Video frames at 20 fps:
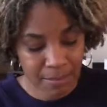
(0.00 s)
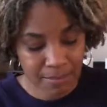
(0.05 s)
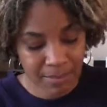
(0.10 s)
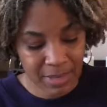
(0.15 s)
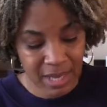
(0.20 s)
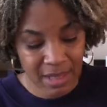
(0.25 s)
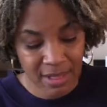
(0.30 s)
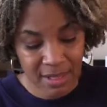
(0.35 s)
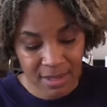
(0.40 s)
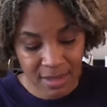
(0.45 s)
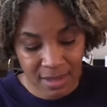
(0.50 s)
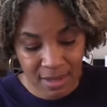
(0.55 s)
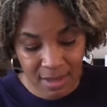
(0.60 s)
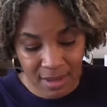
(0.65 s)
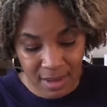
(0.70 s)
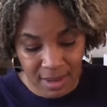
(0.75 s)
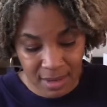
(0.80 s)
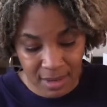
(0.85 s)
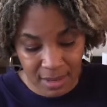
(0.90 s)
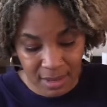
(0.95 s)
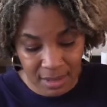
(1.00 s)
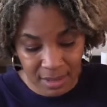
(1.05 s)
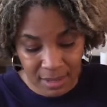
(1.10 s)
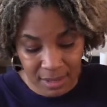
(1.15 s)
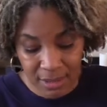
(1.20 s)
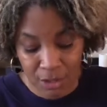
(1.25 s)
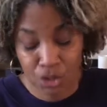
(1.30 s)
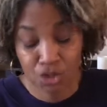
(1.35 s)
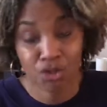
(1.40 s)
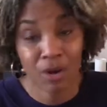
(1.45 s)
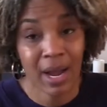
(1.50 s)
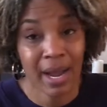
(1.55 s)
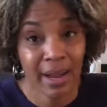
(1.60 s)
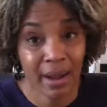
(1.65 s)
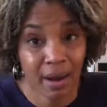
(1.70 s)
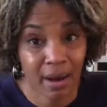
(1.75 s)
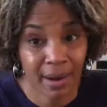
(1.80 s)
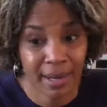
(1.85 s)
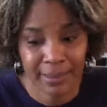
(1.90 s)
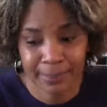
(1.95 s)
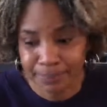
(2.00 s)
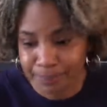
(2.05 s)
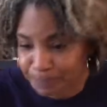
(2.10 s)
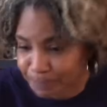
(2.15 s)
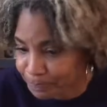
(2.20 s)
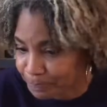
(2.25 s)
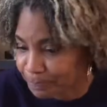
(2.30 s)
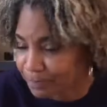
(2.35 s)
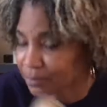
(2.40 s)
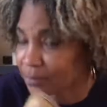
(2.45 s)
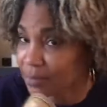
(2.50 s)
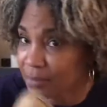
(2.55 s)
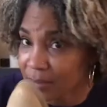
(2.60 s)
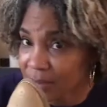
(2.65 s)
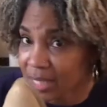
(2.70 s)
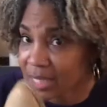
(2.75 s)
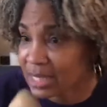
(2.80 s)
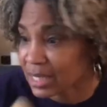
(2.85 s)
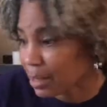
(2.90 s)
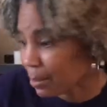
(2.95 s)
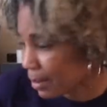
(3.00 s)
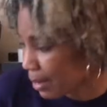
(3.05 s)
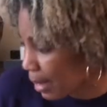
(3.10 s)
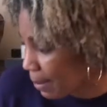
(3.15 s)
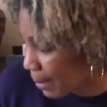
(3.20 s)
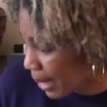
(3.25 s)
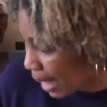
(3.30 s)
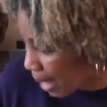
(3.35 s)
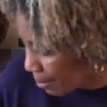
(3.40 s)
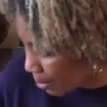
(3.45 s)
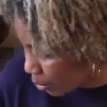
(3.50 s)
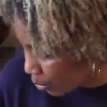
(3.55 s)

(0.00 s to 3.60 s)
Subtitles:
in the try-on. So I'm happy